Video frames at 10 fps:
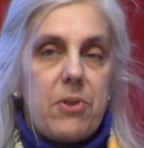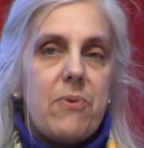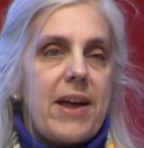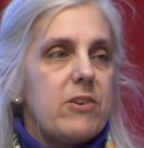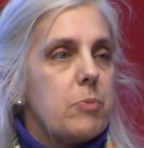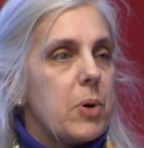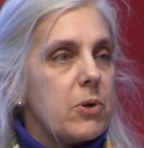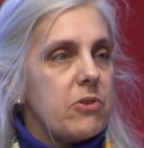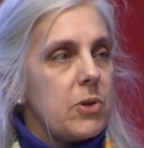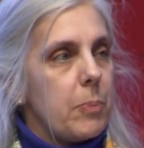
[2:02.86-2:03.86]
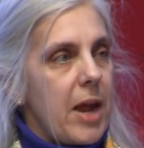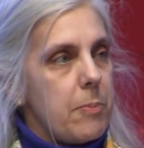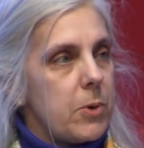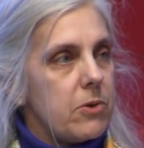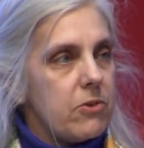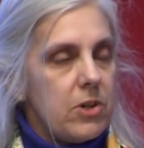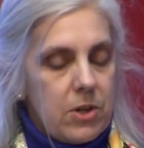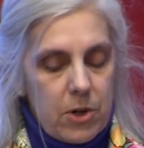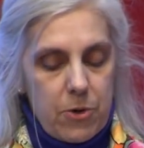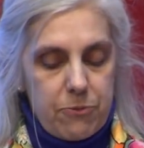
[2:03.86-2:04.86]
the writer's personal papers,
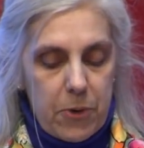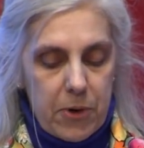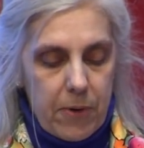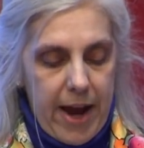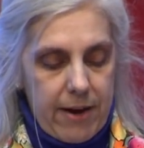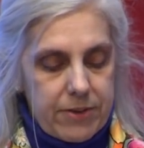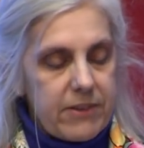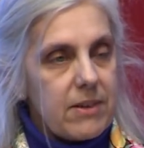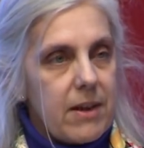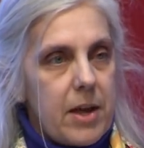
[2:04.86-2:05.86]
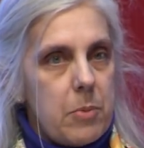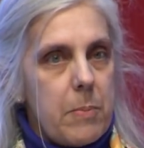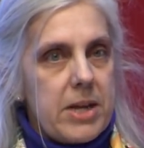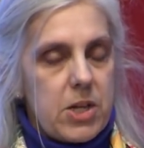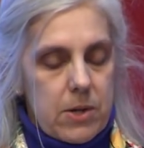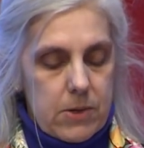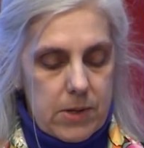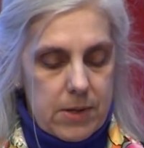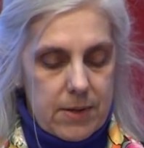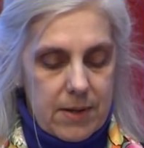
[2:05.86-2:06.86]
photographs, and
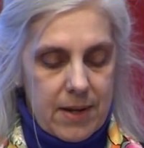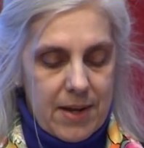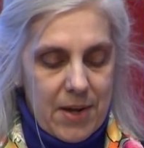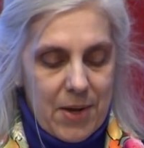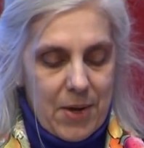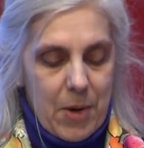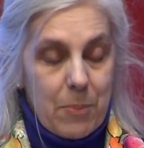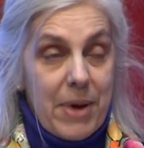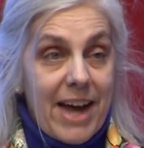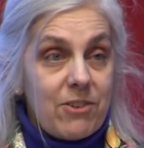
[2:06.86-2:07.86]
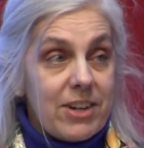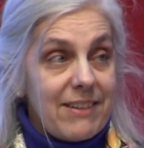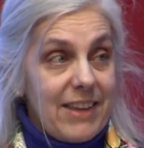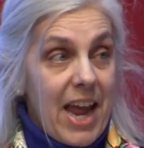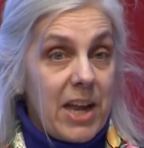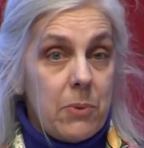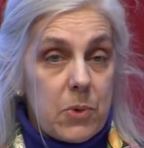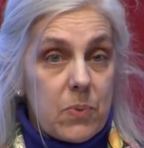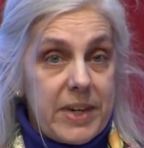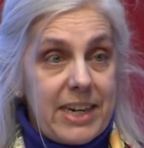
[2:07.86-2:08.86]
mementos. Patrick's
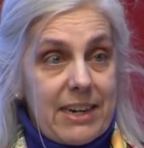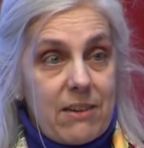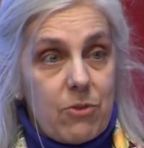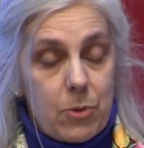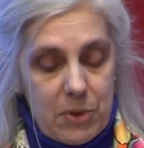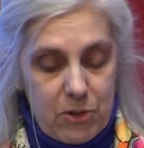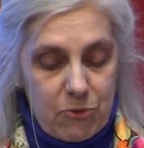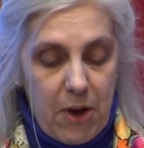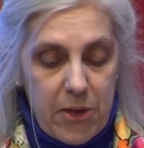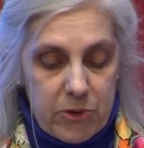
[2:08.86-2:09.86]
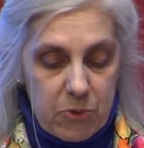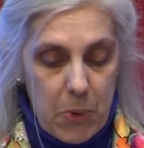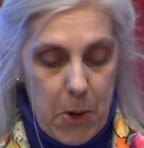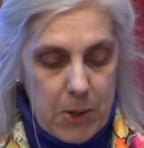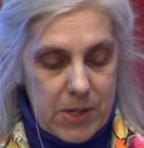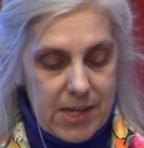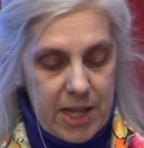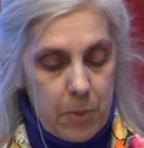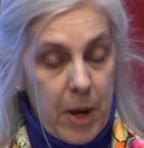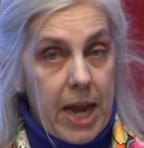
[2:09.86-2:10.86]
annual readings from his father's works
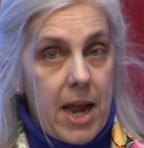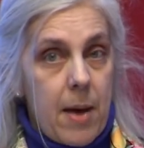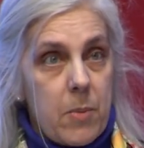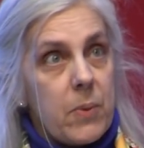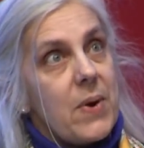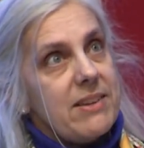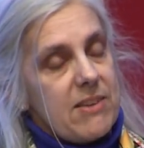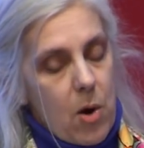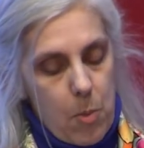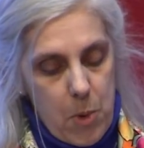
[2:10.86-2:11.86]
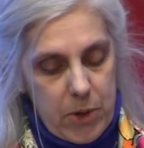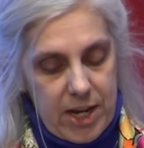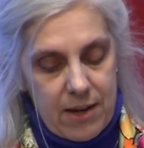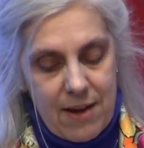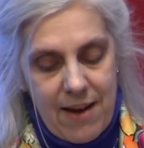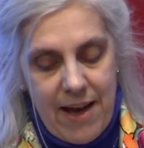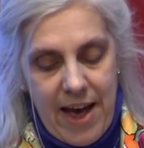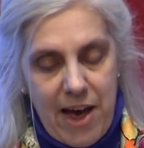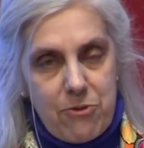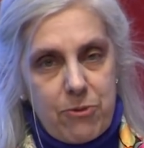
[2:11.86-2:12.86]
at the Penn Hemingway ceremony
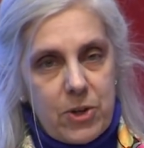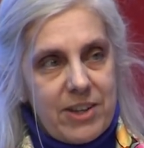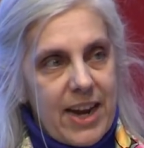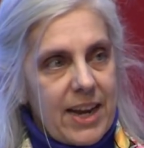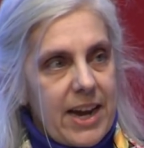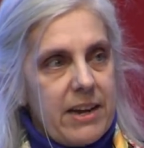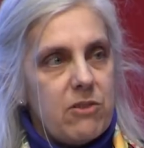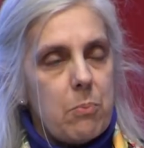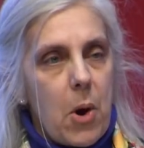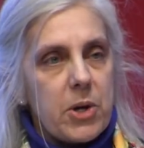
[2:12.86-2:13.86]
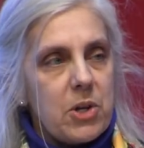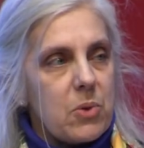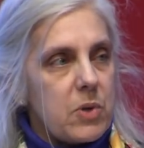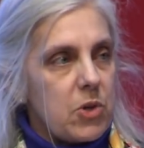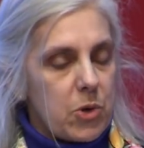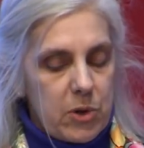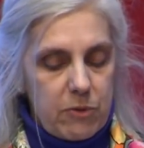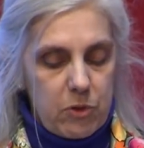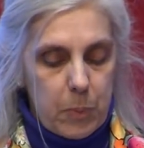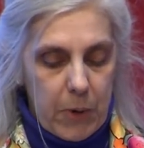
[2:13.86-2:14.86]
have for decades marked the return of
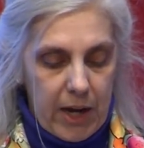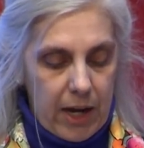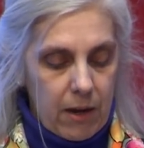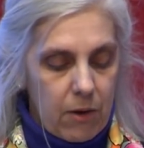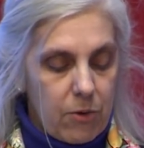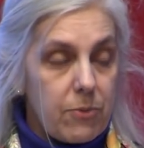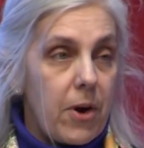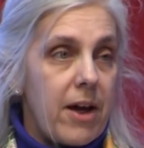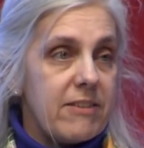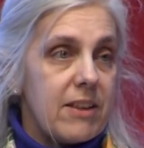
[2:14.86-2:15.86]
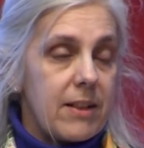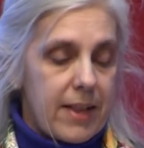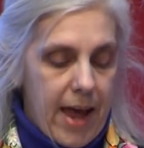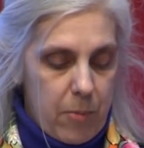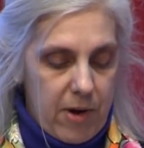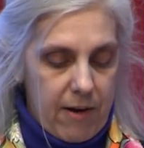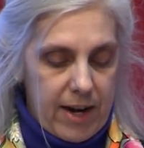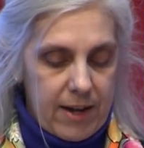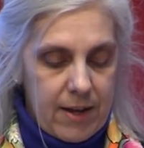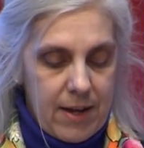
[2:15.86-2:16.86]
spring for us at the library.